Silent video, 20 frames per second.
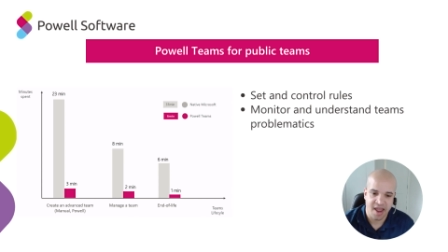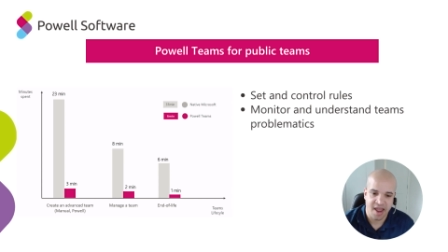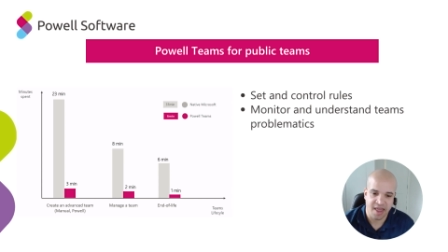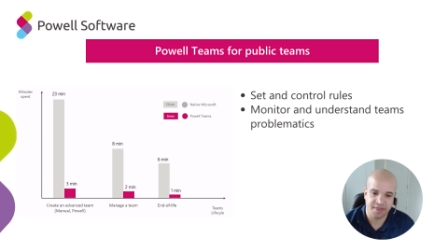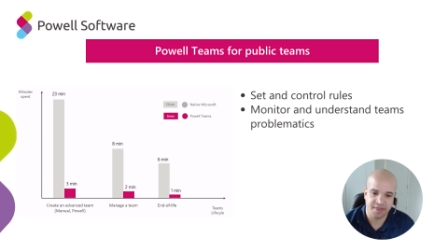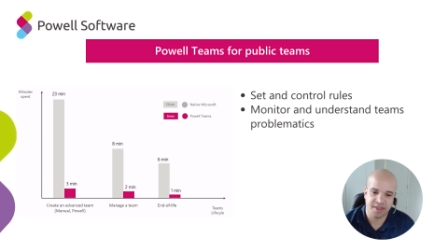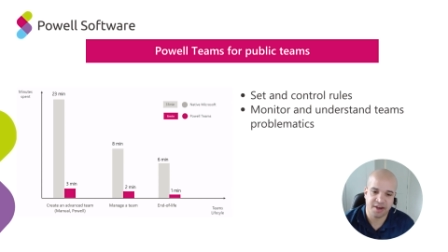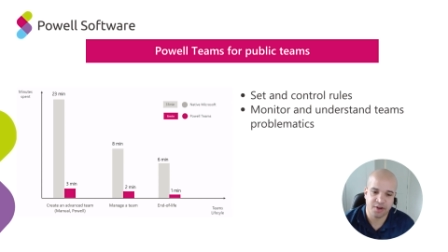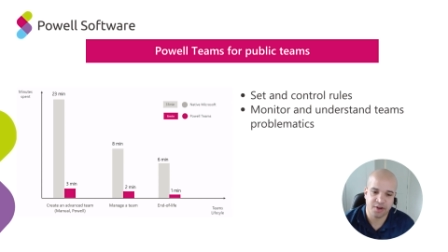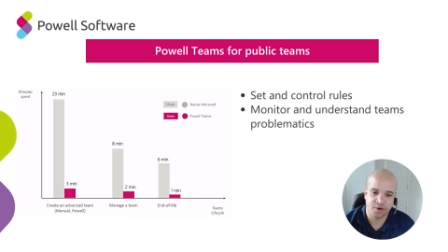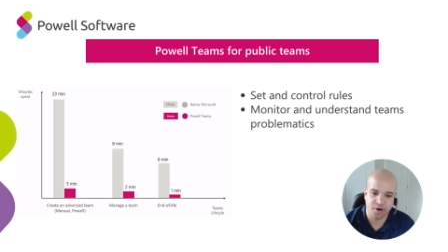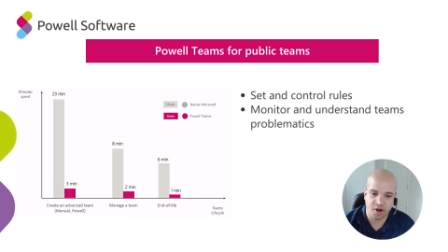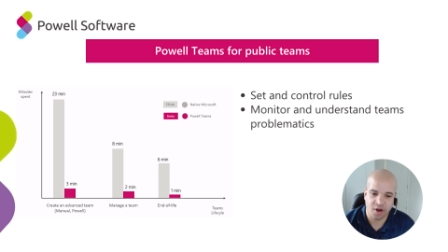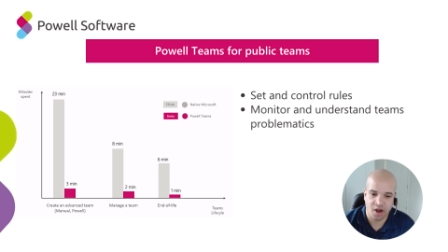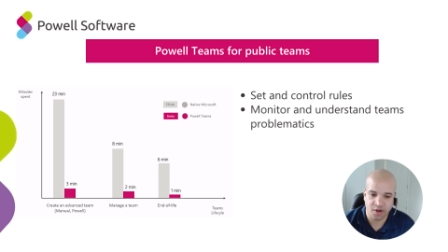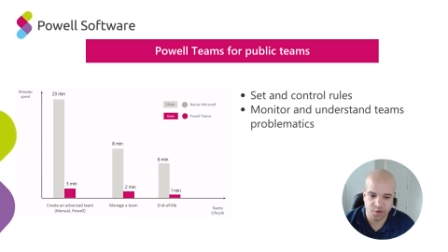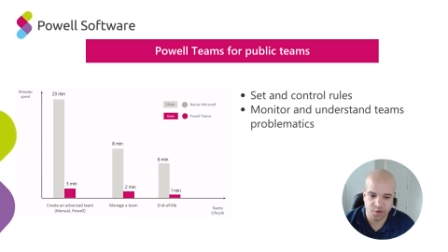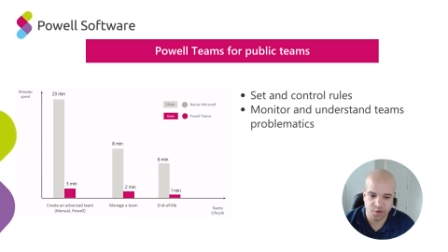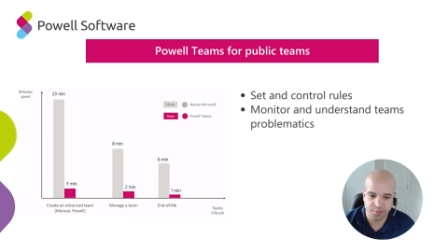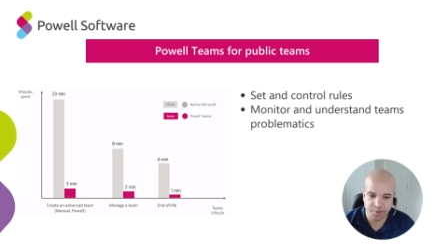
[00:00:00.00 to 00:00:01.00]
And then you can
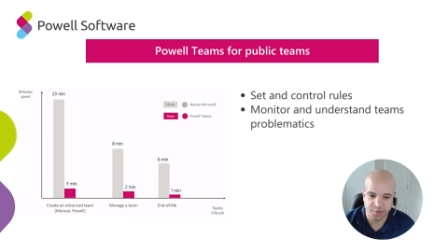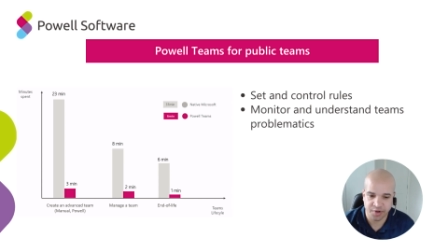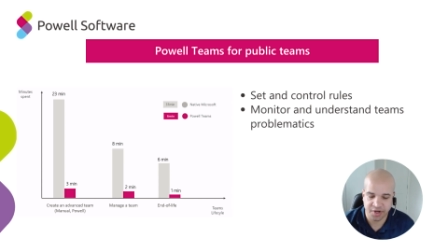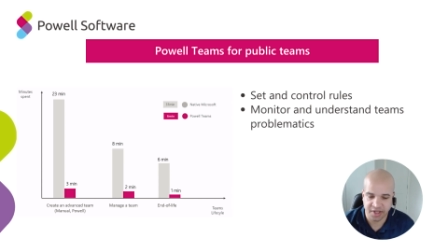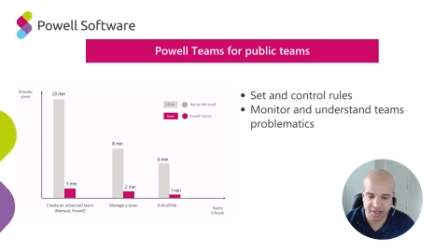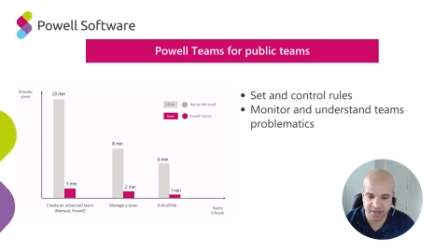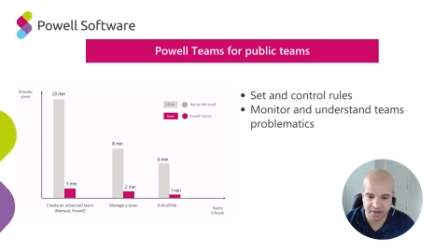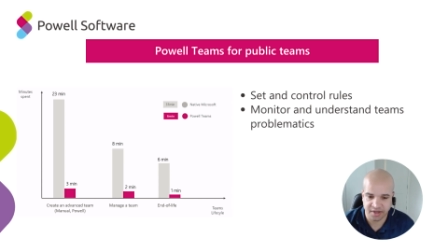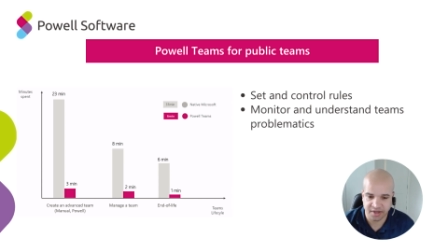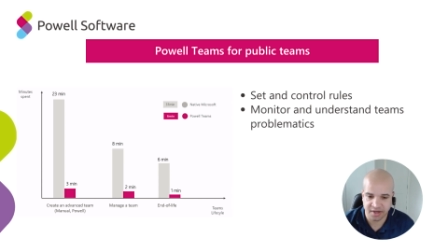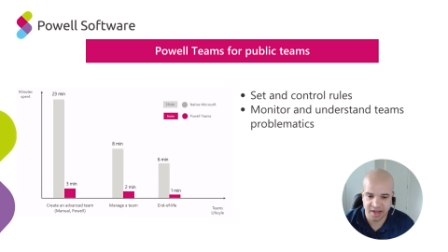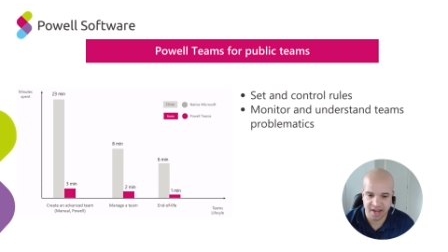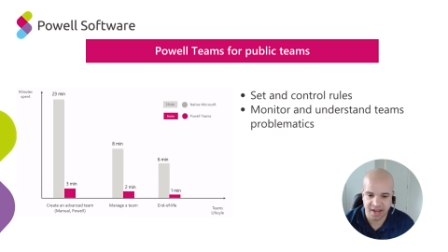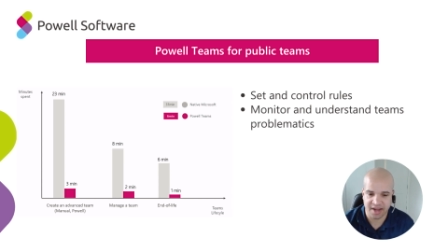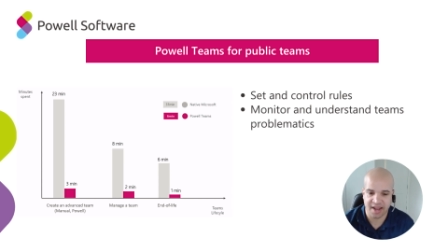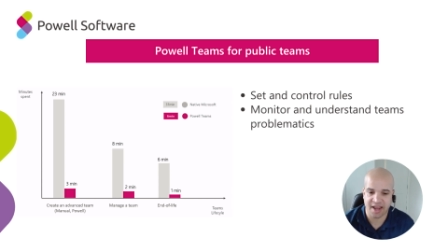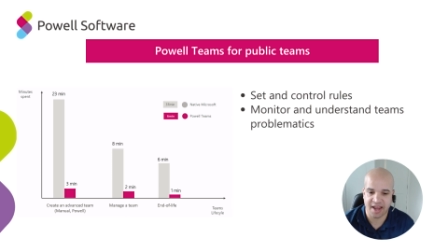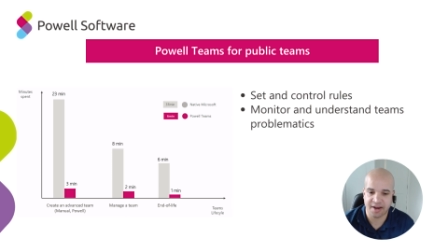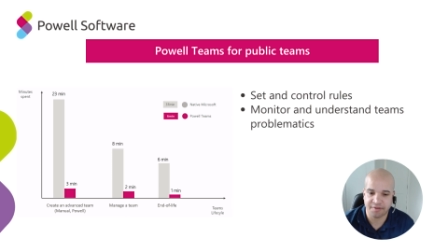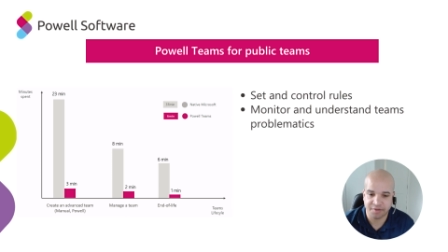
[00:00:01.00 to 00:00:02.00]
also put in
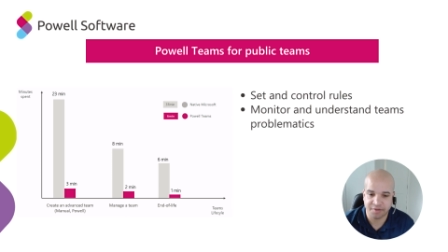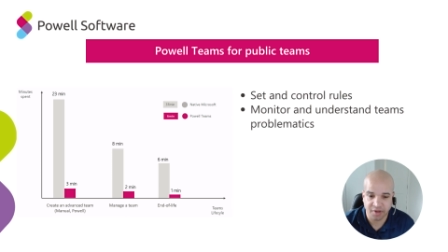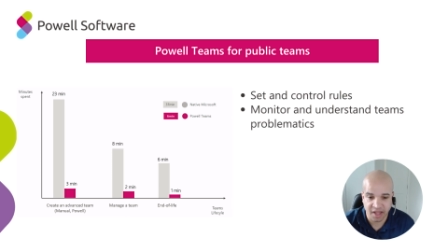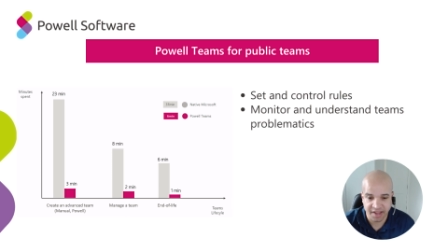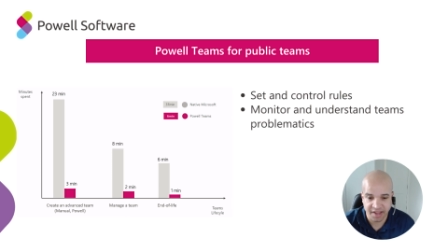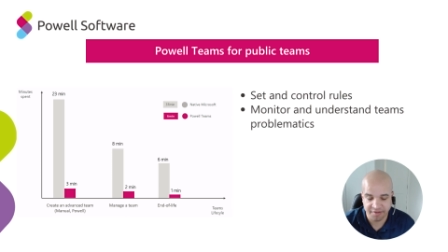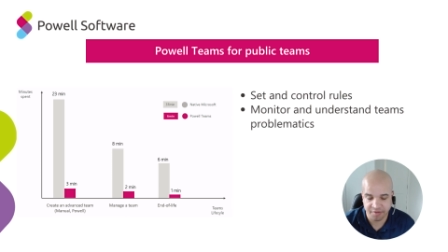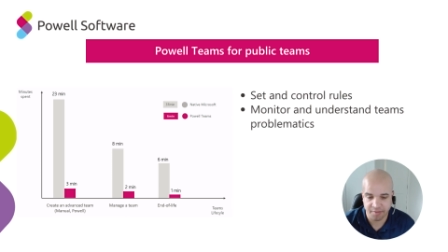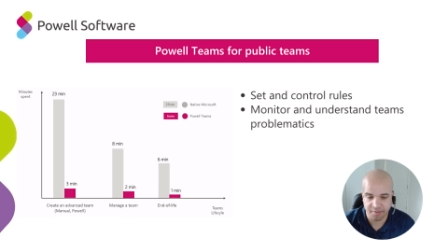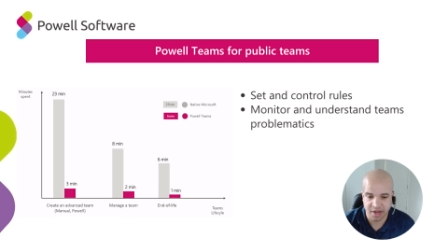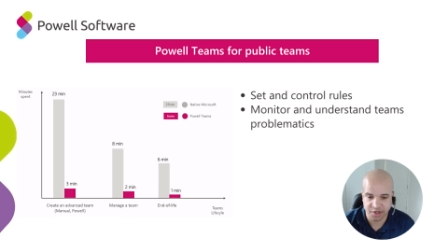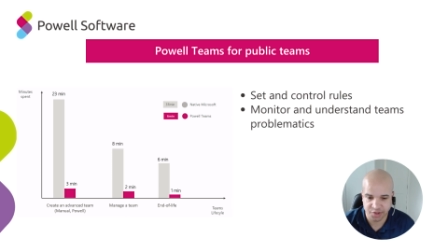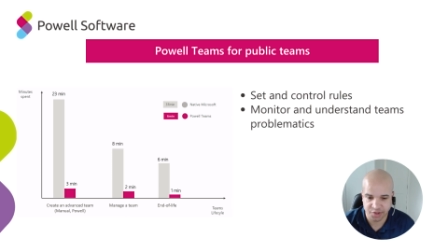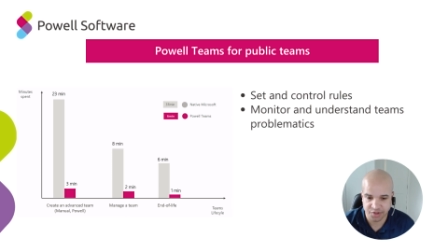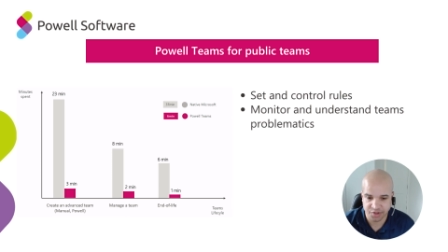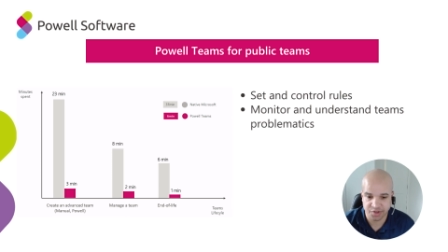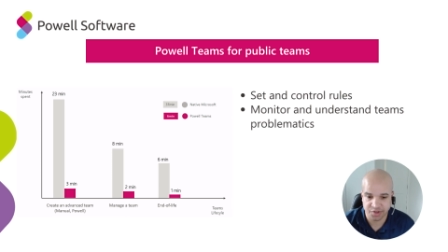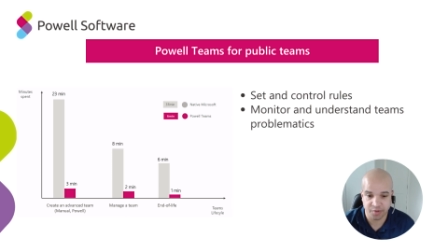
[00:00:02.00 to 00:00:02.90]
a end of life measure.